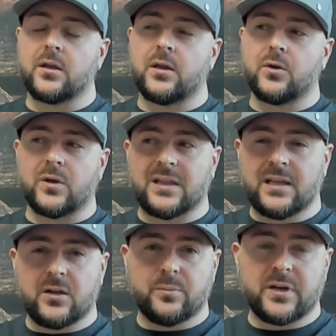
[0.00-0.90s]
you know, a
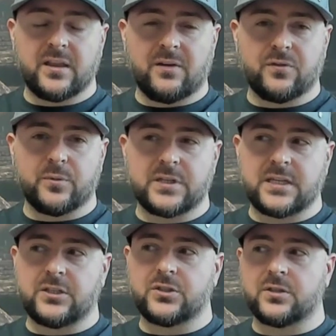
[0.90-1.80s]
little bit of that
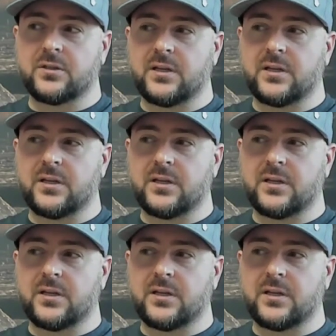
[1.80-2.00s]
fermentation